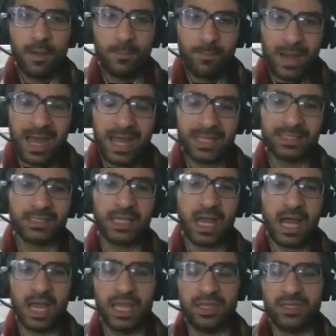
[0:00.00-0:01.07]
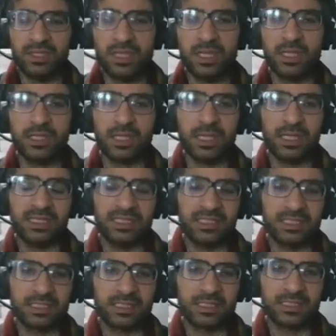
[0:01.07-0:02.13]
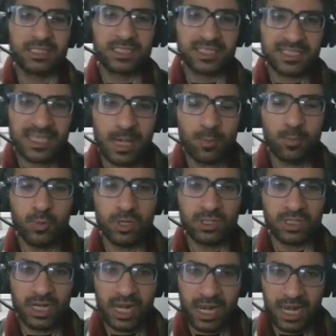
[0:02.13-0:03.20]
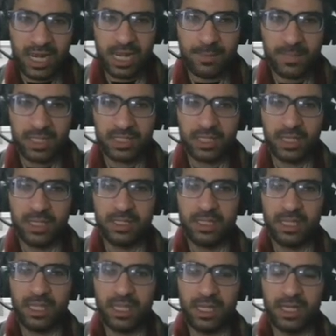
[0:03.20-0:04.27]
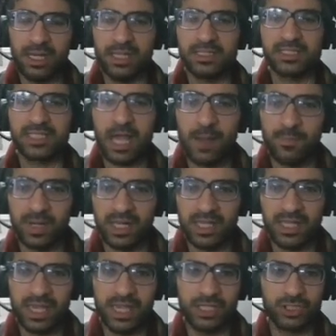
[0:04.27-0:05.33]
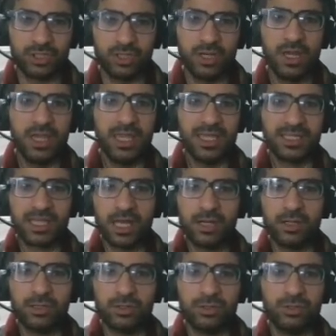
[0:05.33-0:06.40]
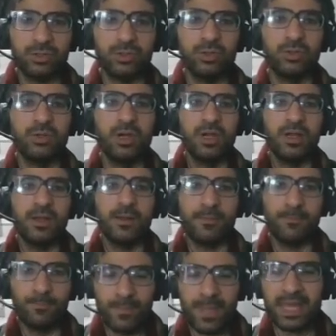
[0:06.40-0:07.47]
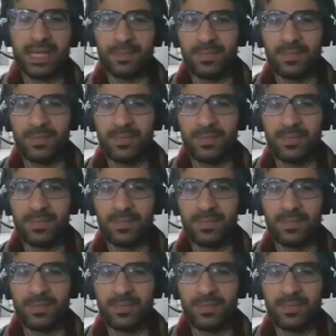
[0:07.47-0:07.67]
but I think it is somewhat limited in its application. It cannot do many